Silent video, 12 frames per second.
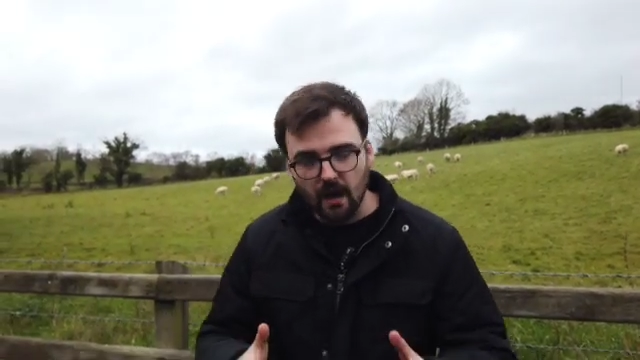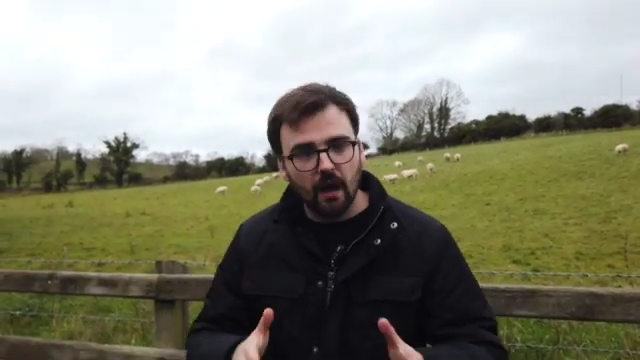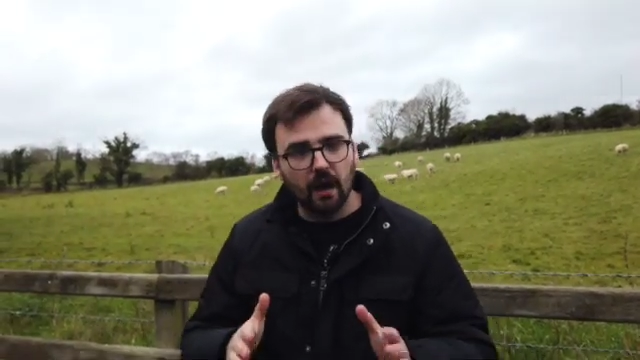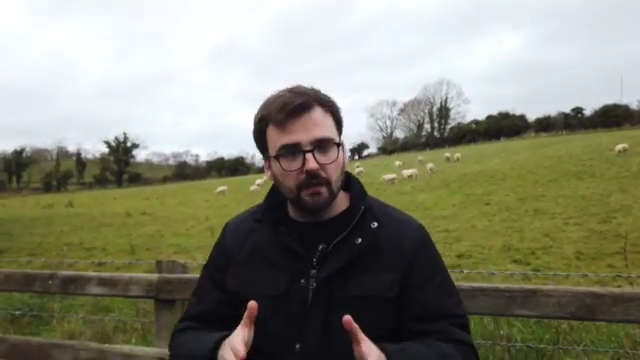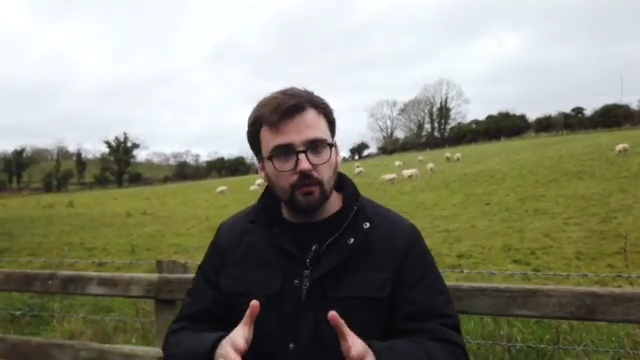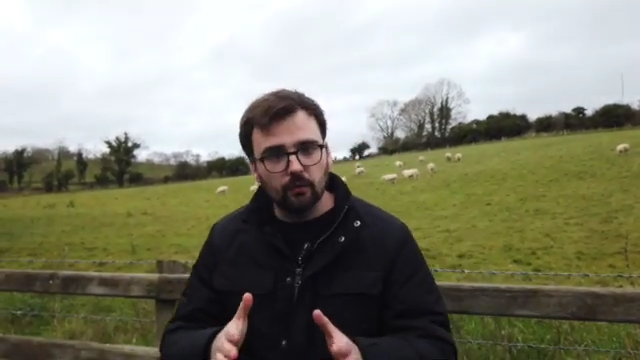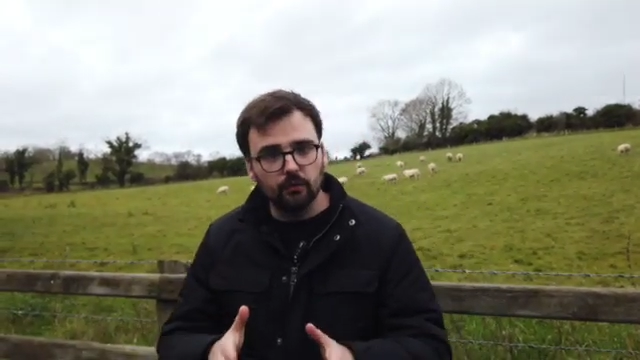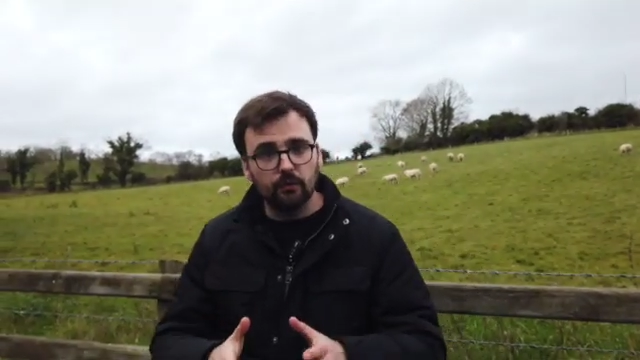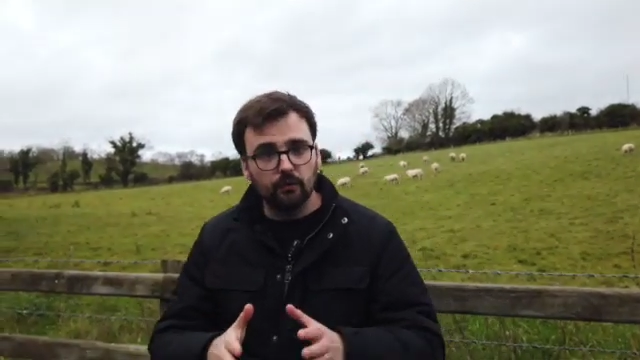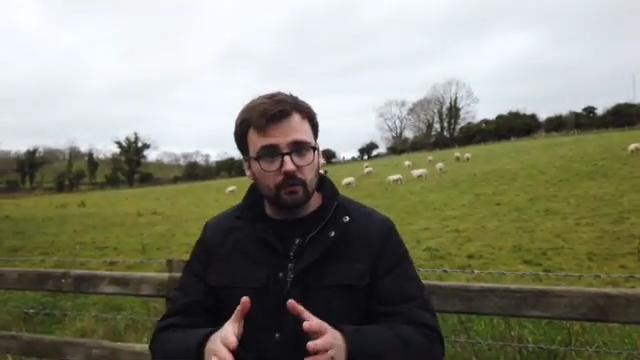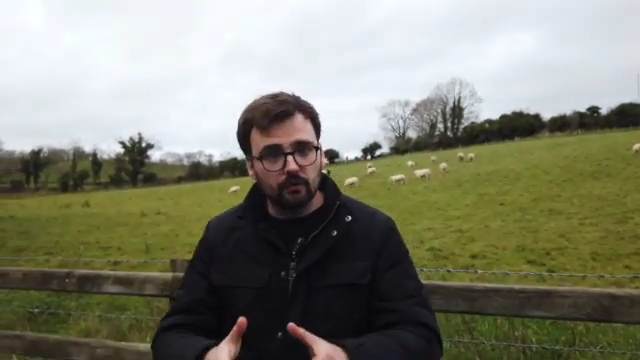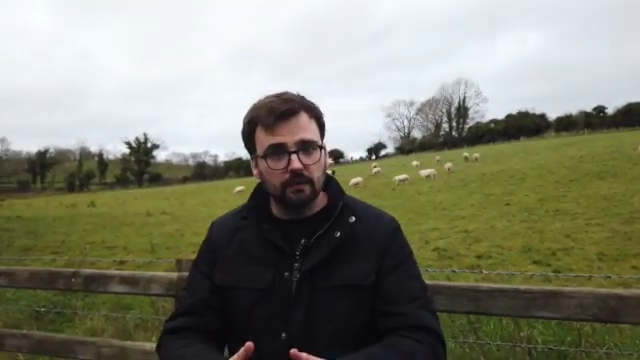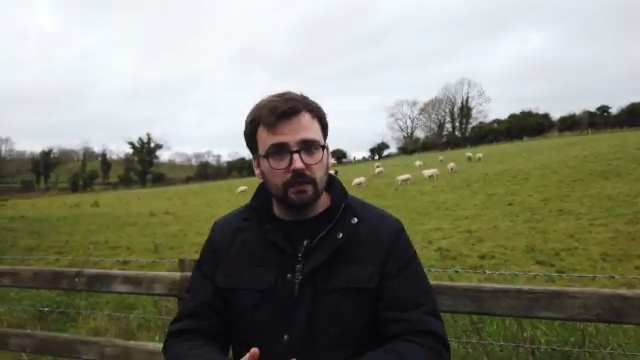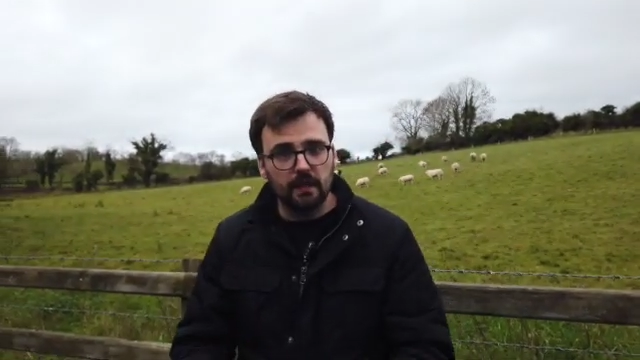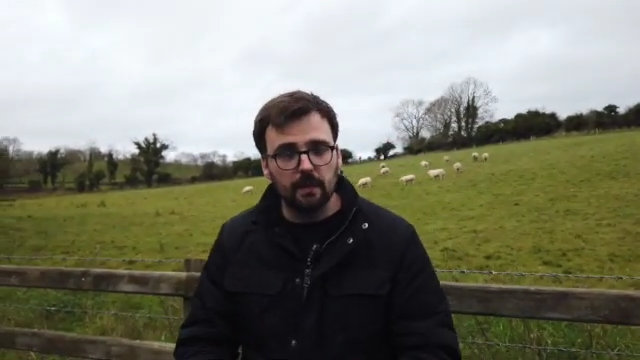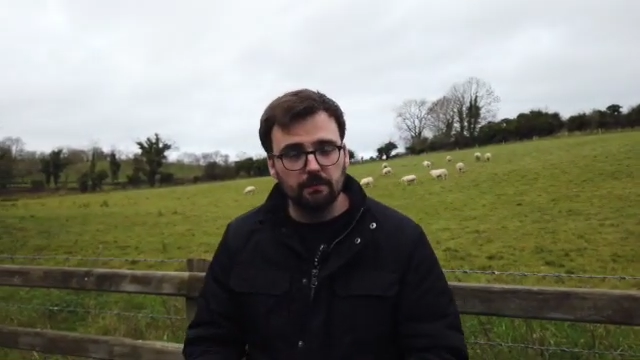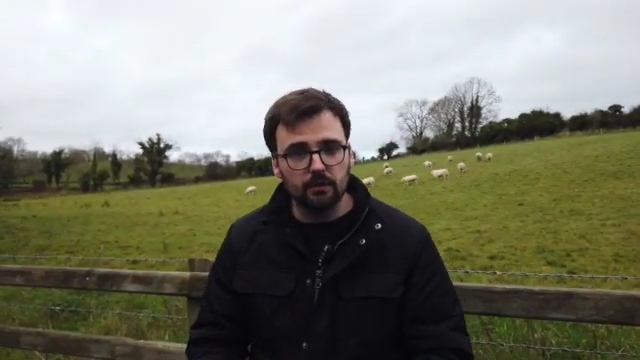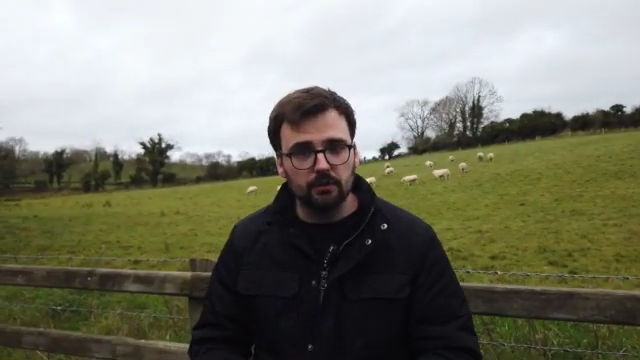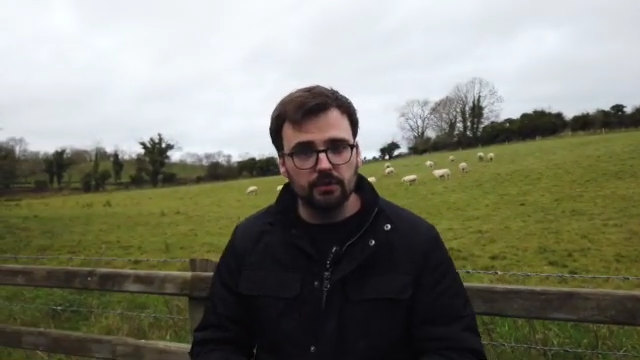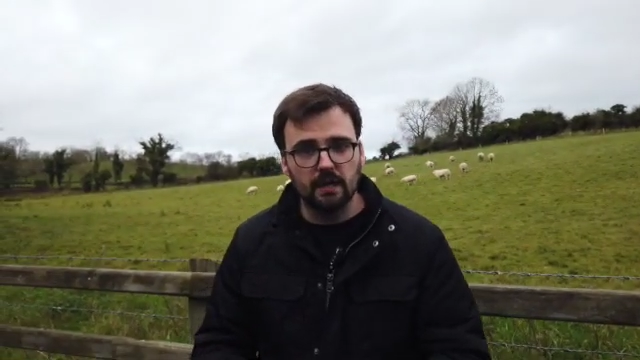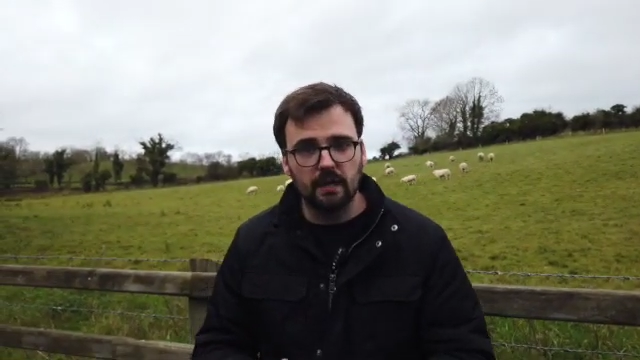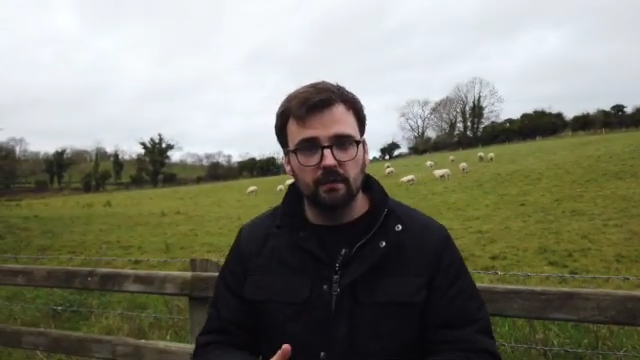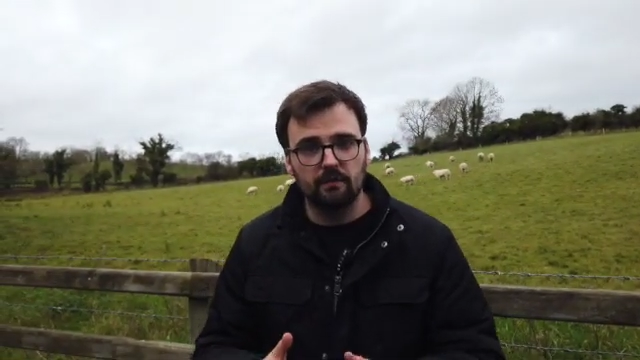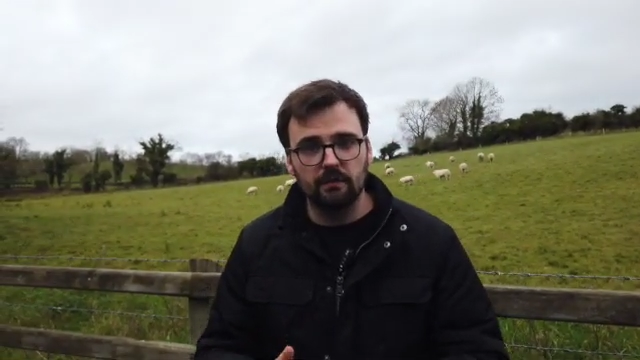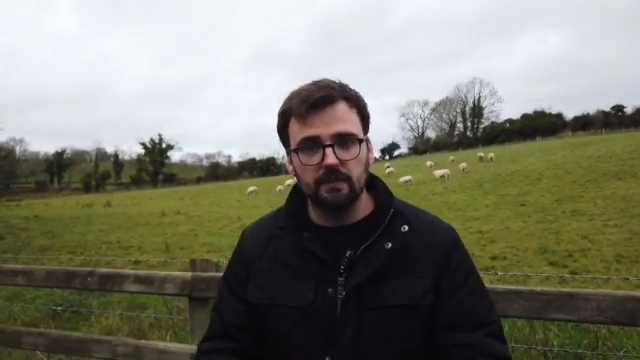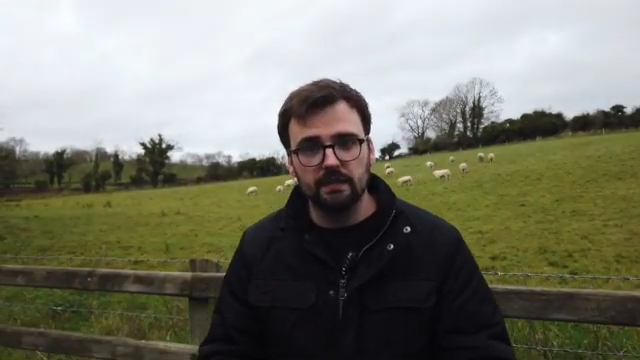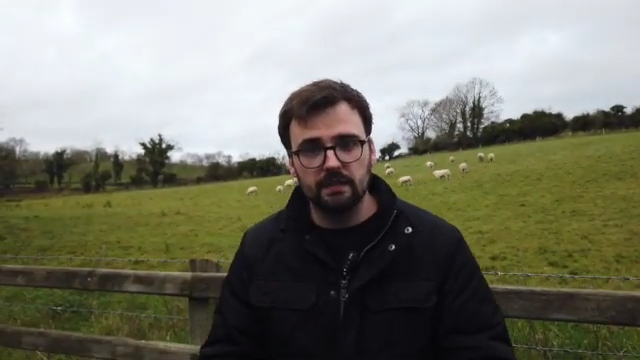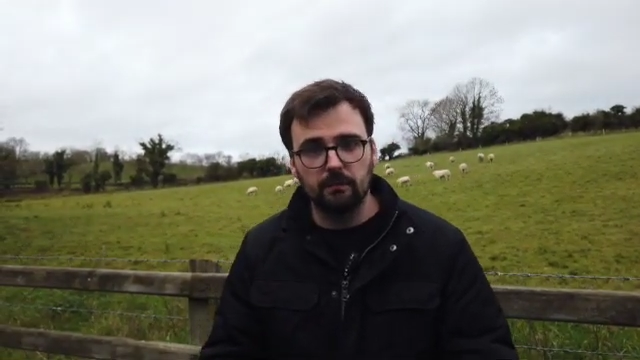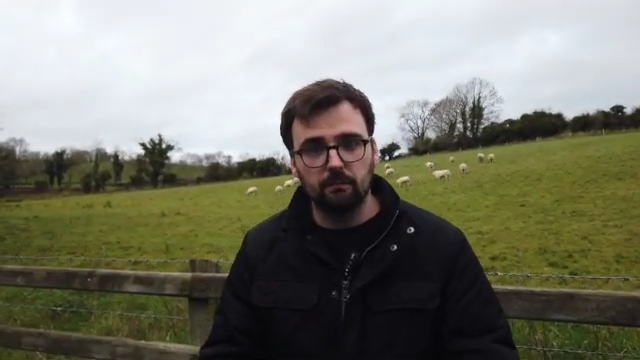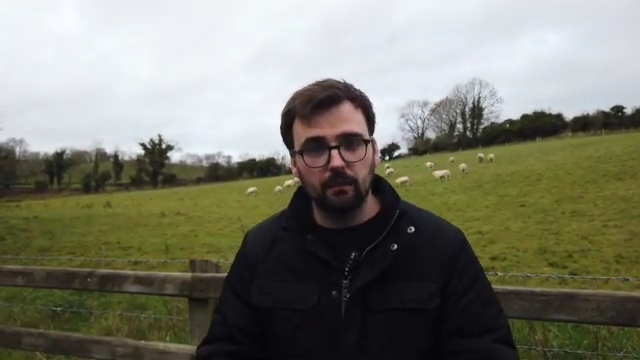I know you're not going to keep your side of the deal,